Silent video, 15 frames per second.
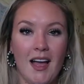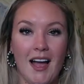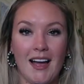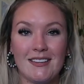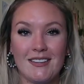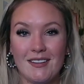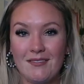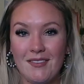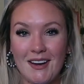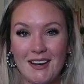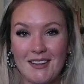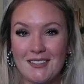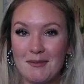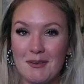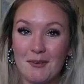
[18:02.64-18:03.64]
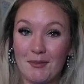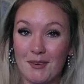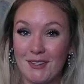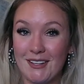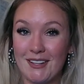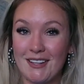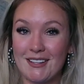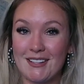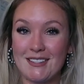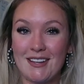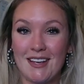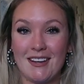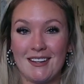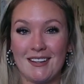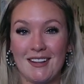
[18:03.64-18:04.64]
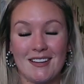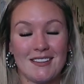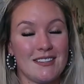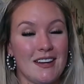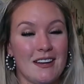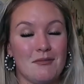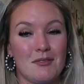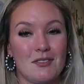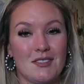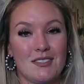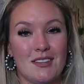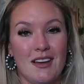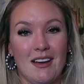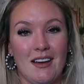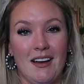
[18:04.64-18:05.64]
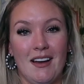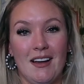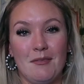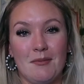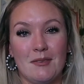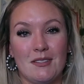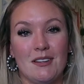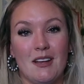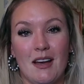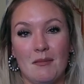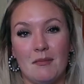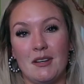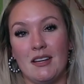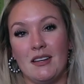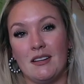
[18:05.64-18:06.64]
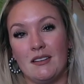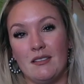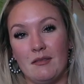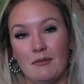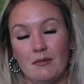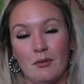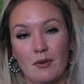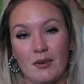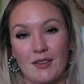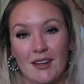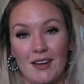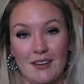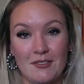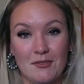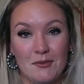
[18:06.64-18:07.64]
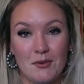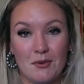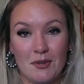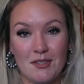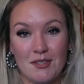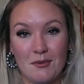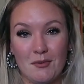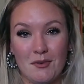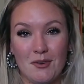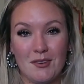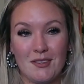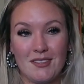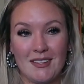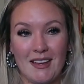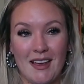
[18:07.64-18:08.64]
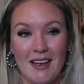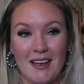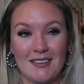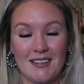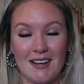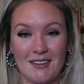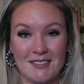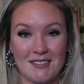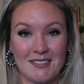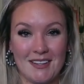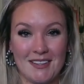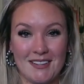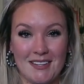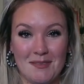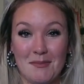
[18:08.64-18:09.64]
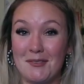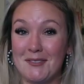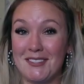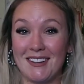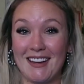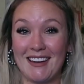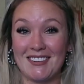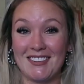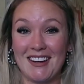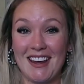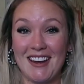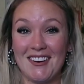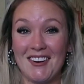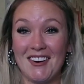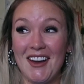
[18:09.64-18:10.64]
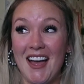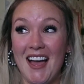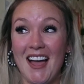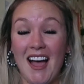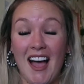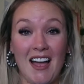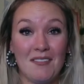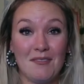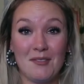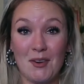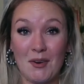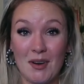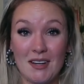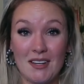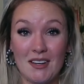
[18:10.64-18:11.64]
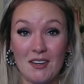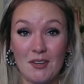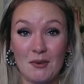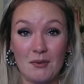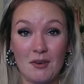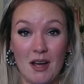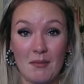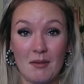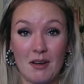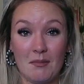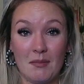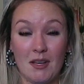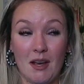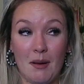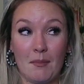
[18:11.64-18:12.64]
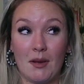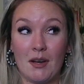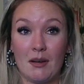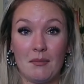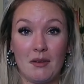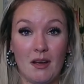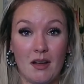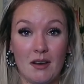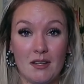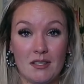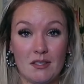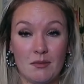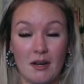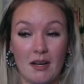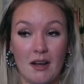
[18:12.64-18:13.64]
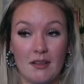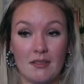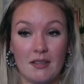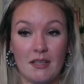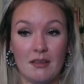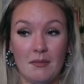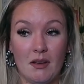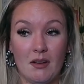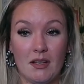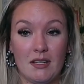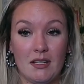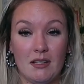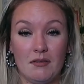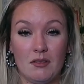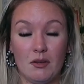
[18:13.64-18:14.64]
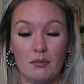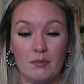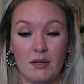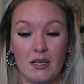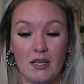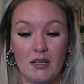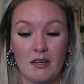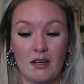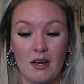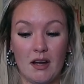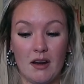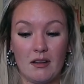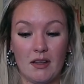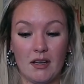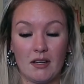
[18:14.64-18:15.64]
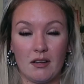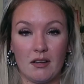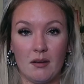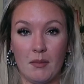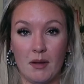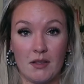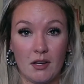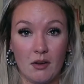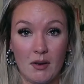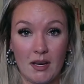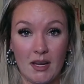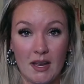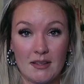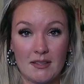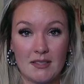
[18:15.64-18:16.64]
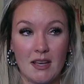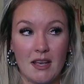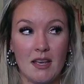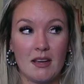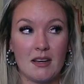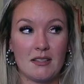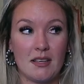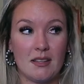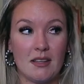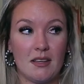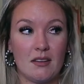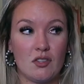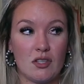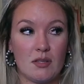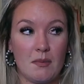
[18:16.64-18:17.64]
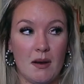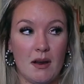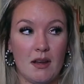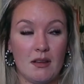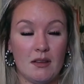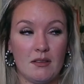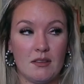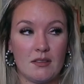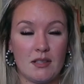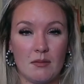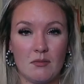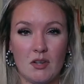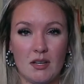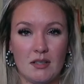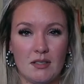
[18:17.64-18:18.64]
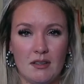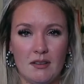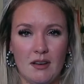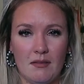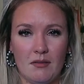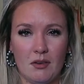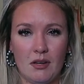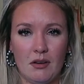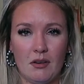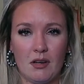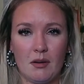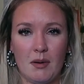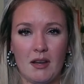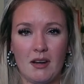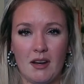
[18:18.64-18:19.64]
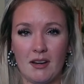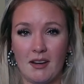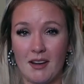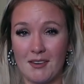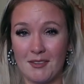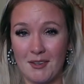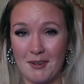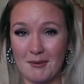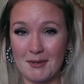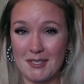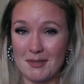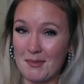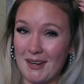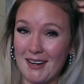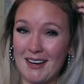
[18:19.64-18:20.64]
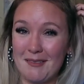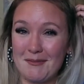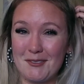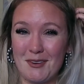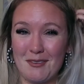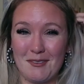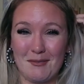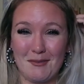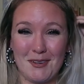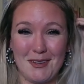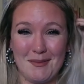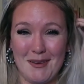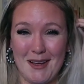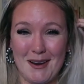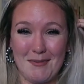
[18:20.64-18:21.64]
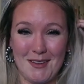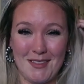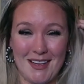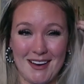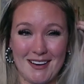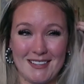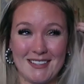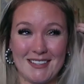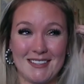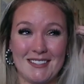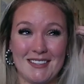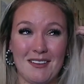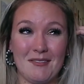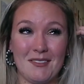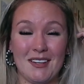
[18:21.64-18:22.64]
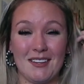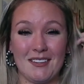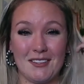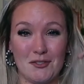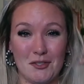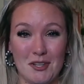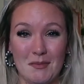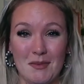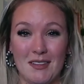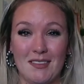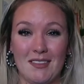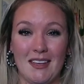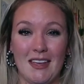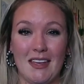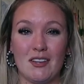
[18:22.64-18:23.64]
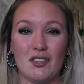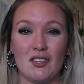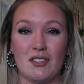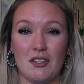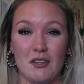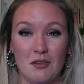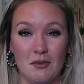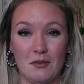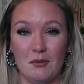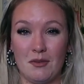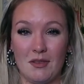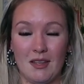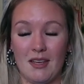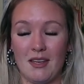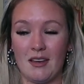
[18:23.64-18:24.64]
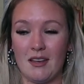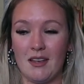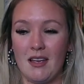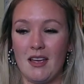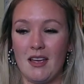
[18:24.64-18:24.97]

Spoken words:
I did find out something really exciting last night, which is that I was nominated for the EduChoice Awards as Outstanding Music Educator. I have no idea who nominated me. I'm gonna be honest, when I got the email, I didn't even open it. I got it like a month ago, I guess, because I think just by the subject and never hearing about it, I kind of thought it was spam, so I feel really bad about that because it is definitely a legitimate thing. It's just a new thing,